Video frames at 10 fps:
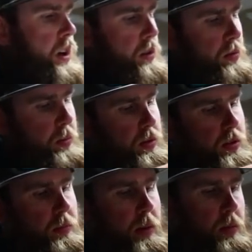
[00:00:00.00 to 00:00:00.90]
is we'll put
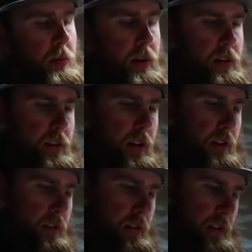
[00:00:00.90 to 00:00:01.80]
this bad boy back
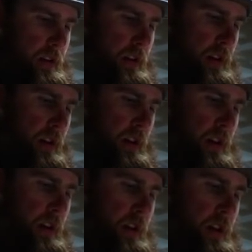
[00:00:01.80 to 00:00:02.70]
together,
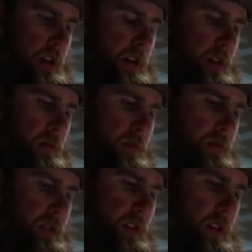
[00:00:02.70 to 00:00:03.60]
and we'll
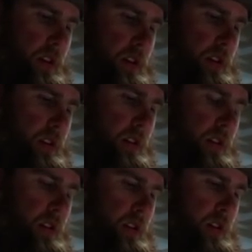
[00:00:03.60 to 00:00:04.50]
see
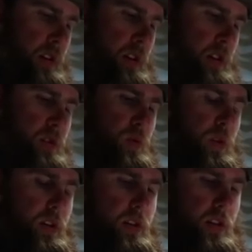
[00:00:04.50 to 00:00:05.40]
what it